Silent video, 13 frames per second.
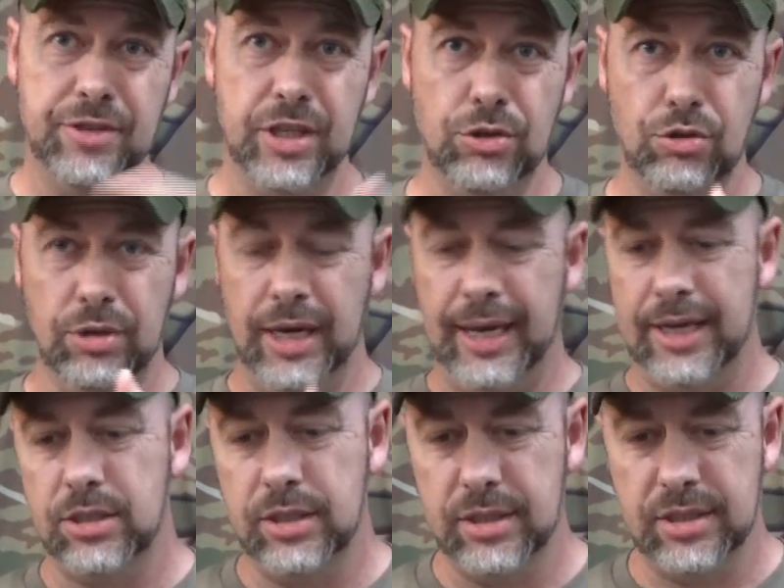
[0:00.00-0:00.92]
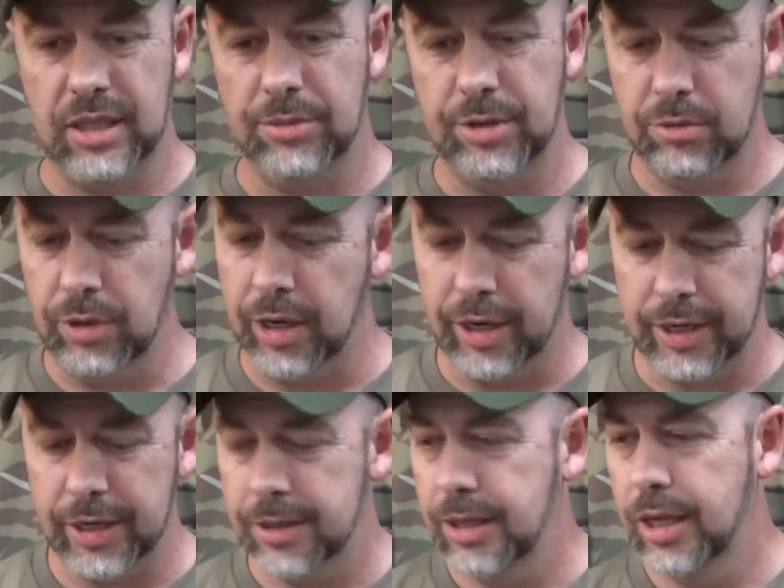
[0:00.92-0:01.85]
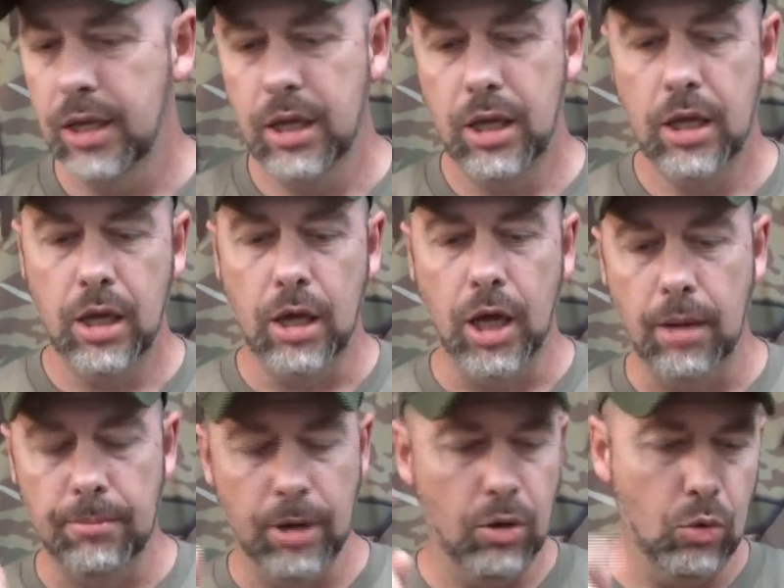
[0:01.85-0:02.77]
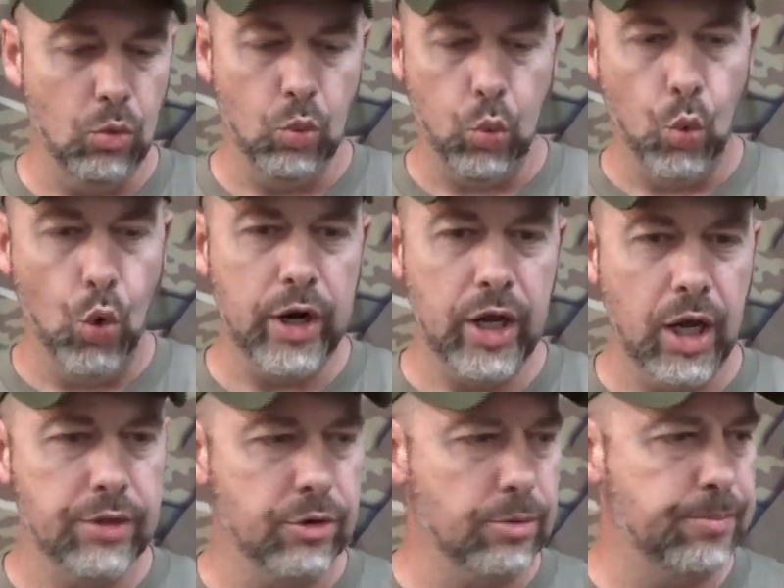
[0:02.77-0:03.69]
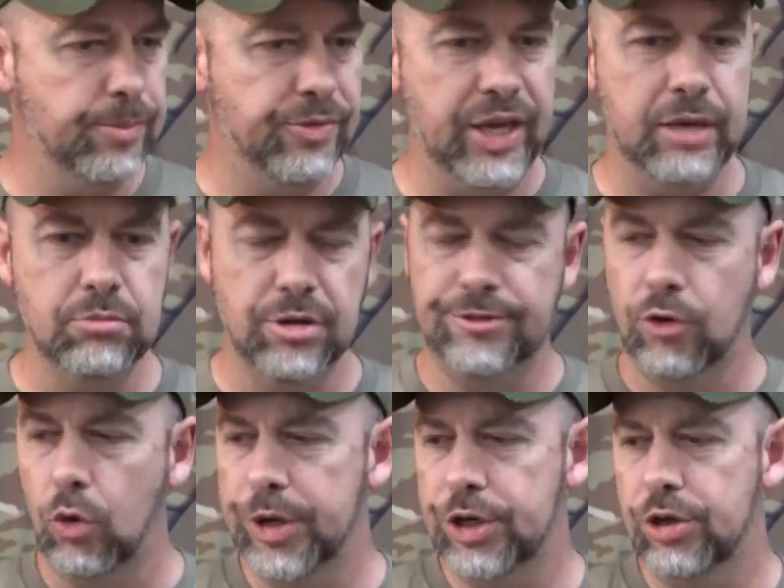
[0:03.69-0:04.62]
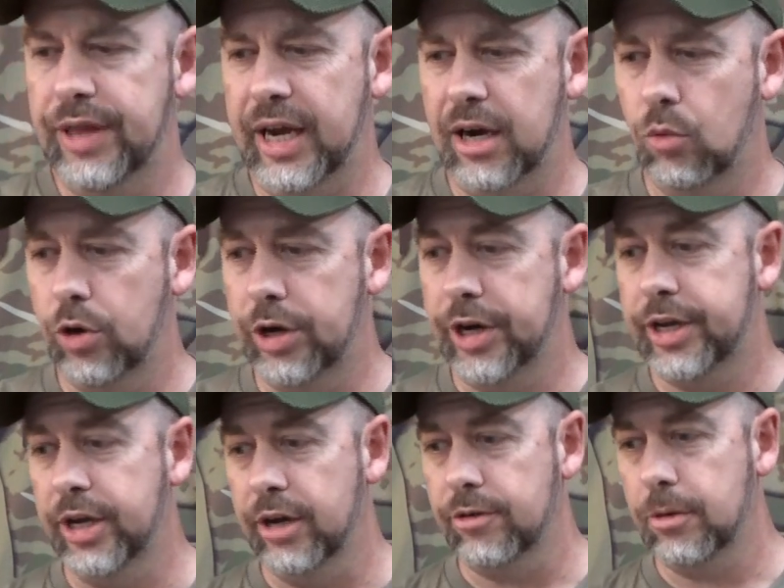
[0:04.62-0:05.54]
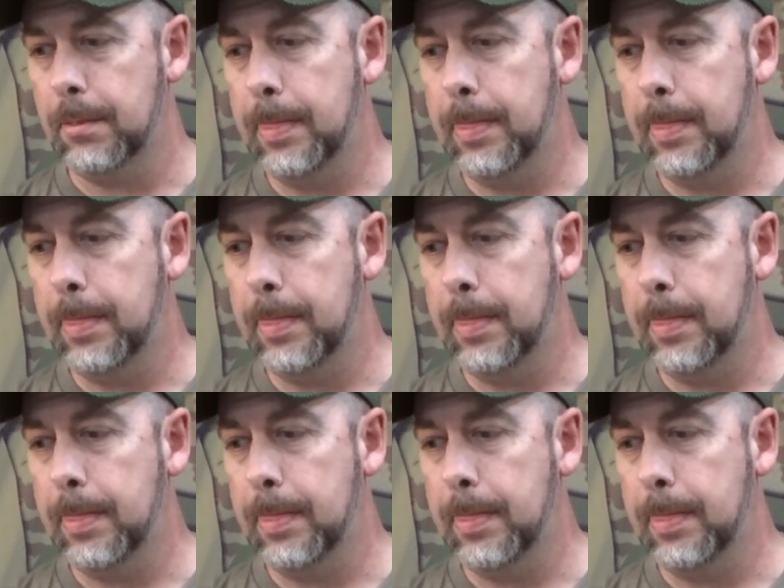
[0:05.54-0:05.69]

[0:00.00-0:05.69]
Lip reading: that you could actually see me wearing it. But one other thing before we do that I wanted to cover,